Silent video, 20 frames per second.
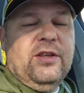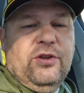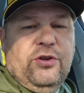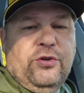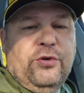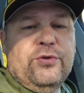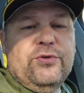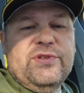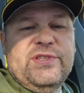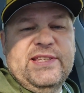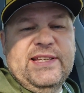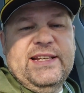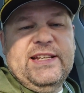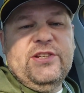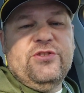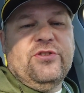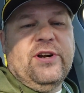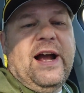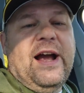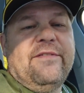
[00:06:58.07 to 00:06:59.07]
through city
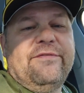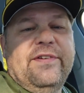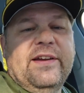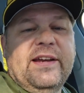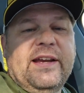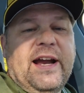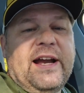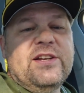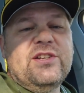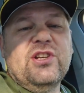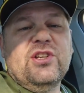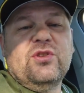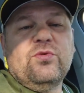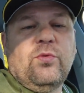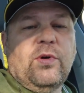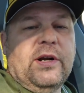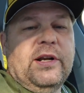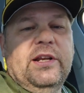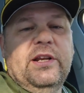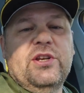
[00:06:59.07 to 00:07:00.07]
traffic. I just
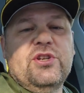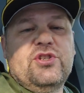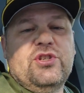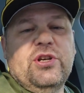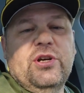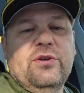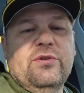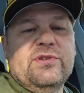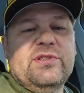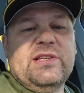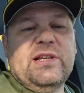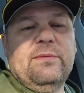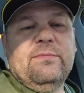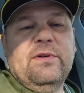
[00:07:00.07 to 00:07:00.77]
wanted to show some